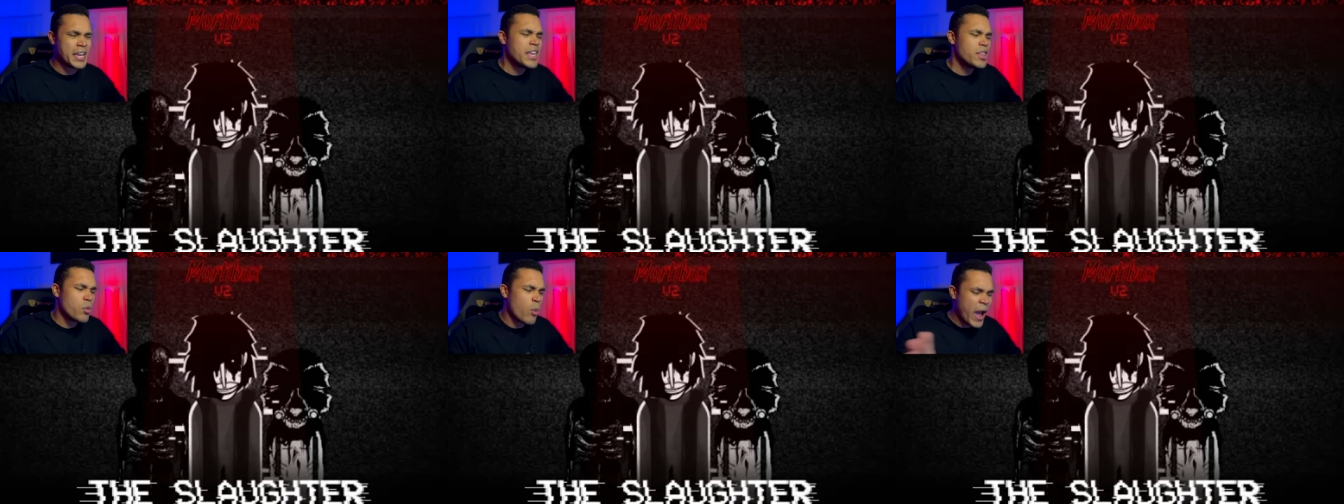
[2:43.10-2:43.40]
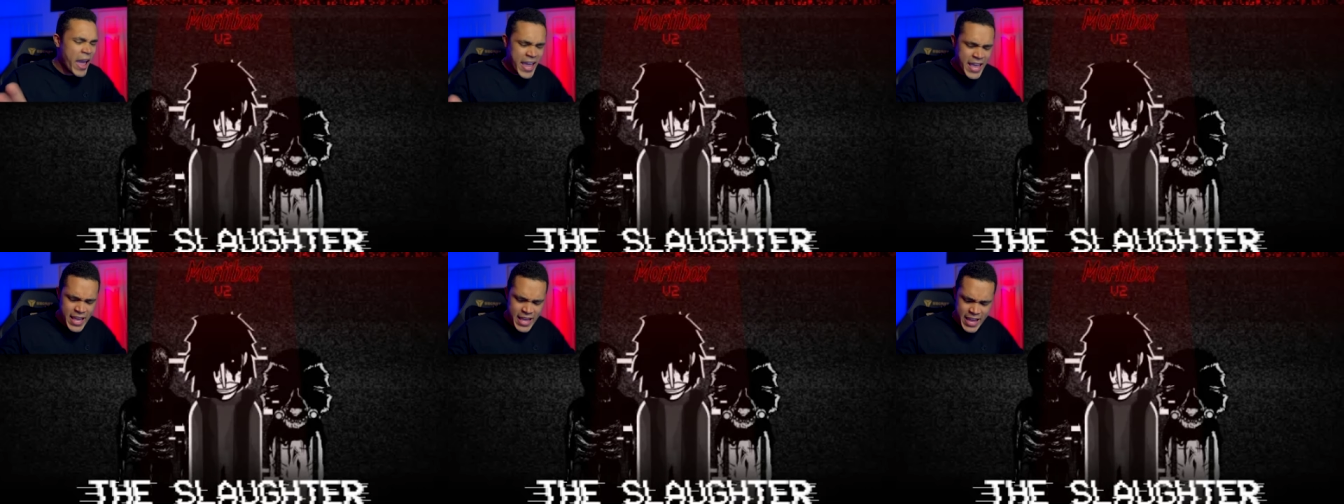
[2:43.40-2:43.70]
Either
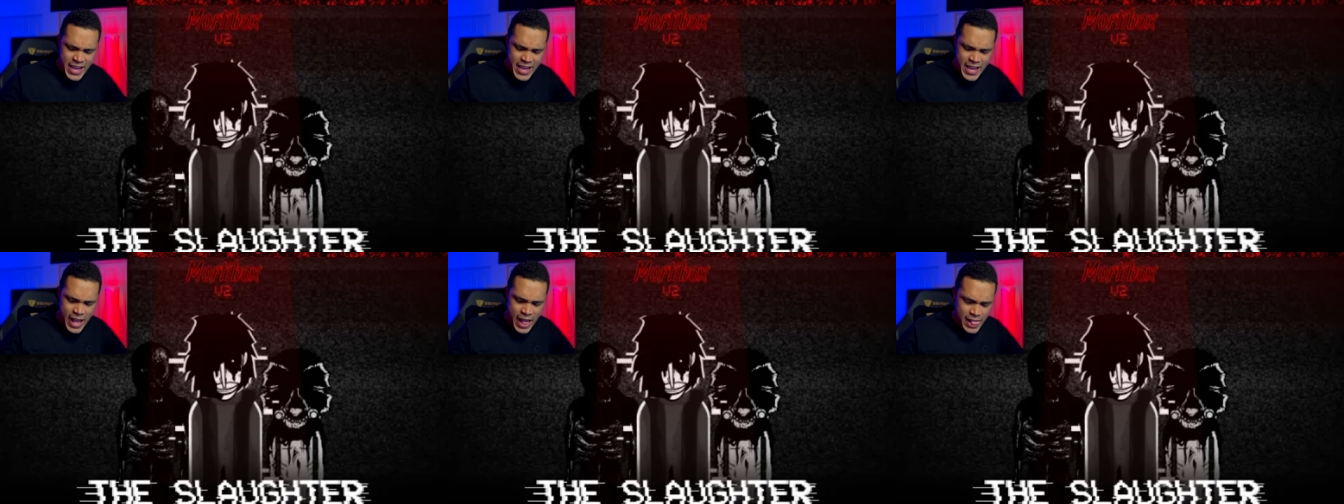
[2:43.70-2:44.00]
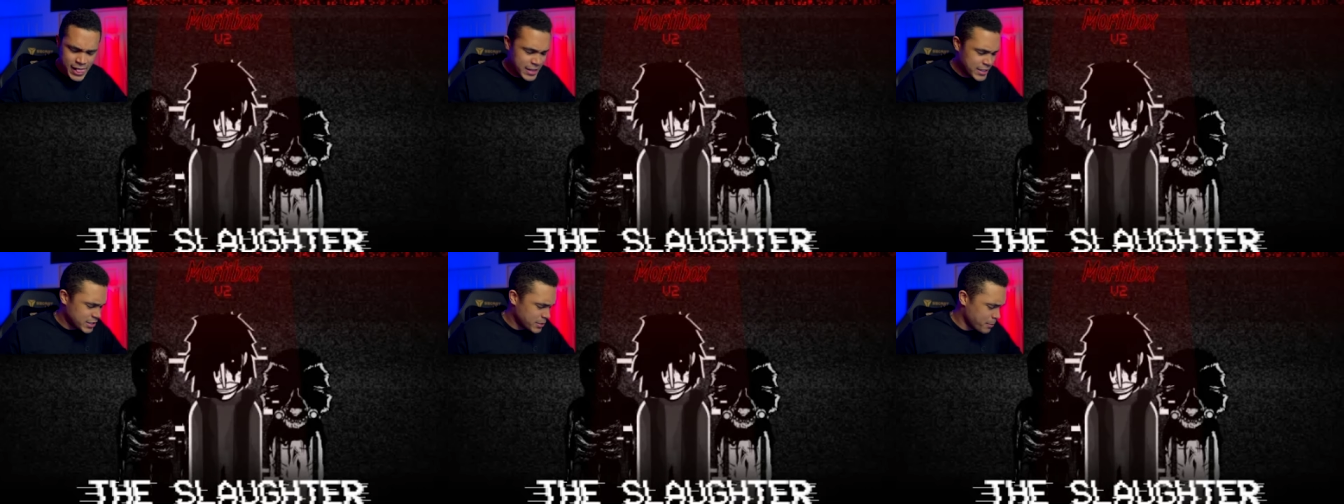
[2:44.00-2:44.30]
way,
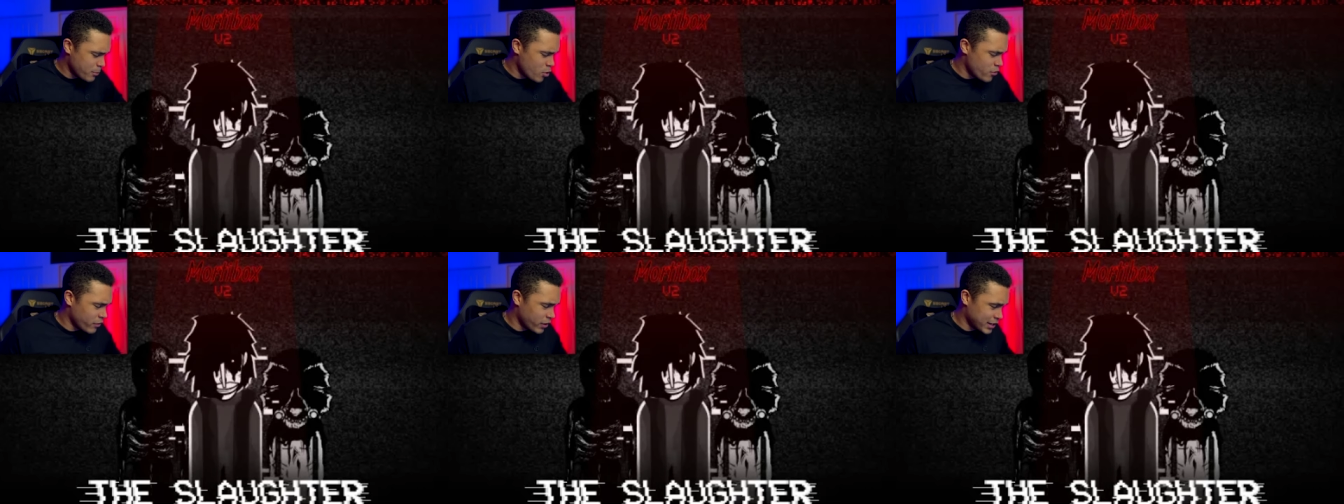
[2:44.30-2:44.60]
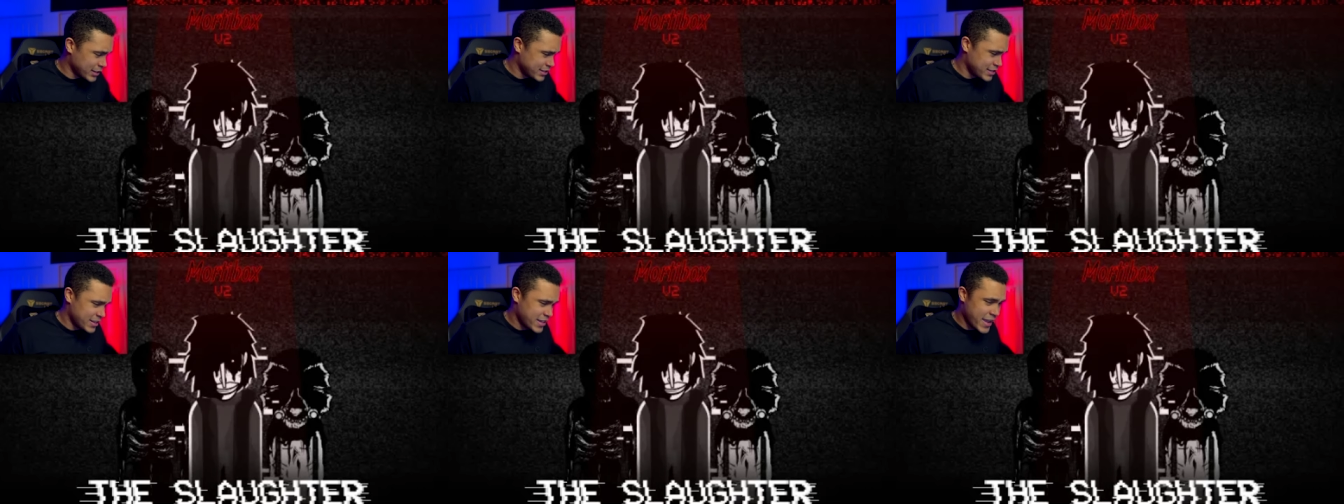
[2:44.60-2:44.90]
let's move
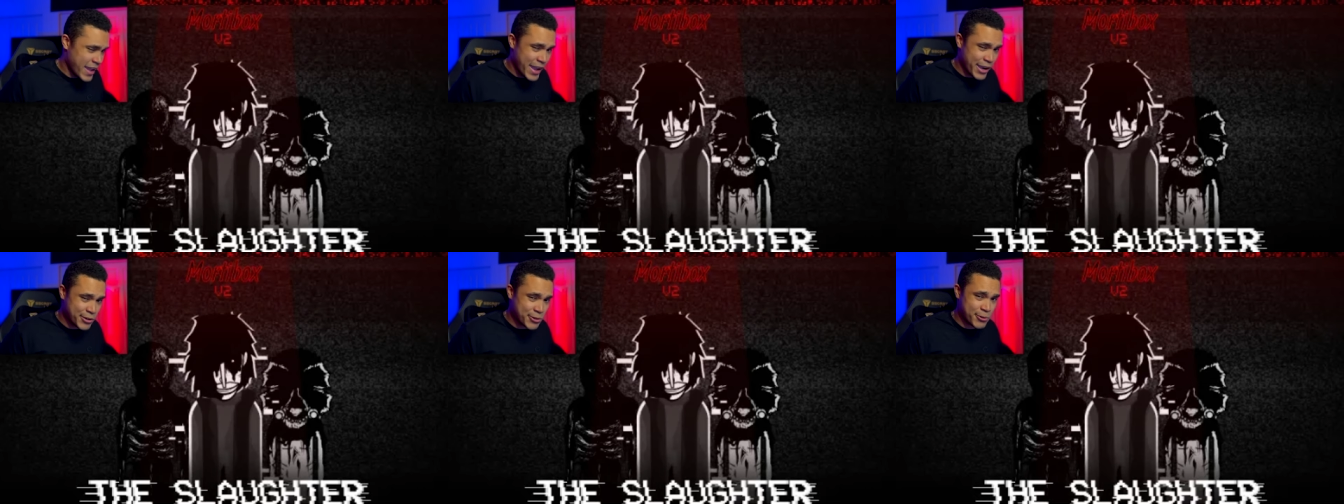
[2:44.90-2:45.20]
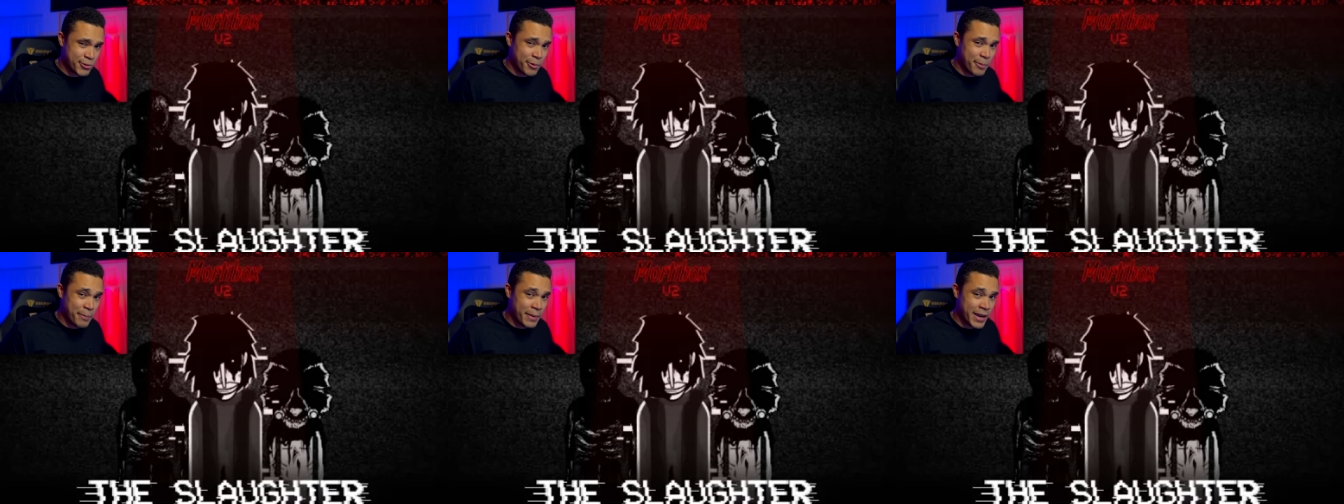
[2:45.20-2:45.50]
on to the
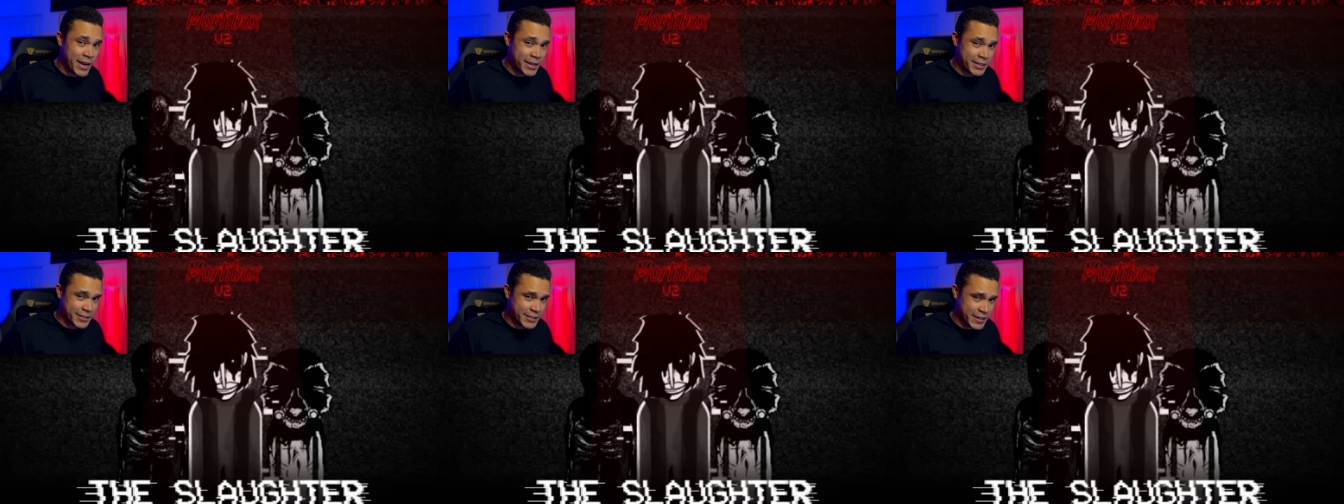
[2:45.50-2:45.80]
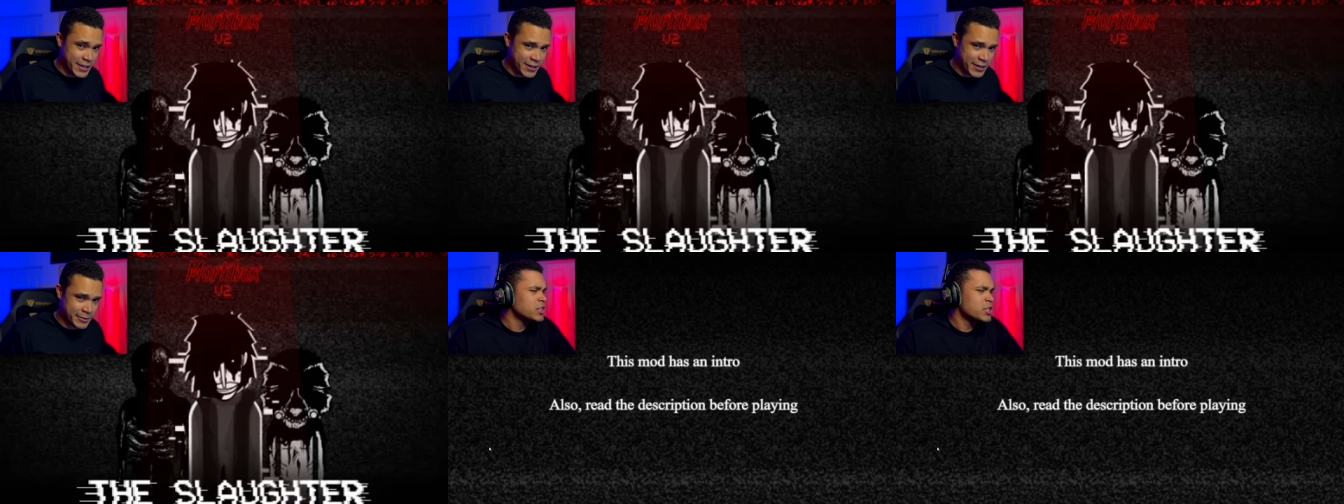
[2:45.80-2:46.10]
actual mod
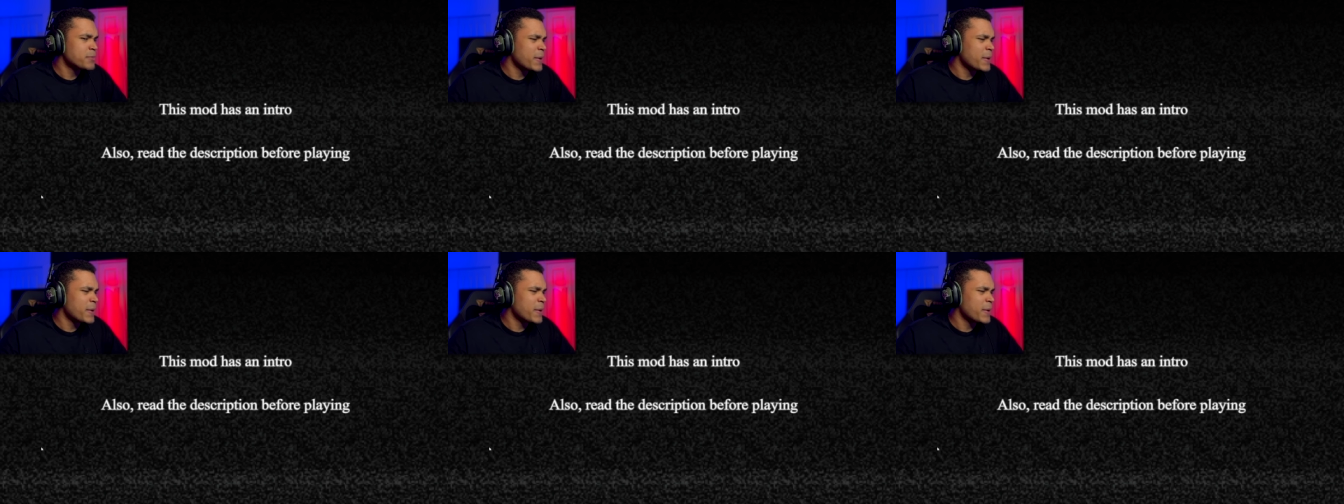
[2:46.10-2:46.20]
here.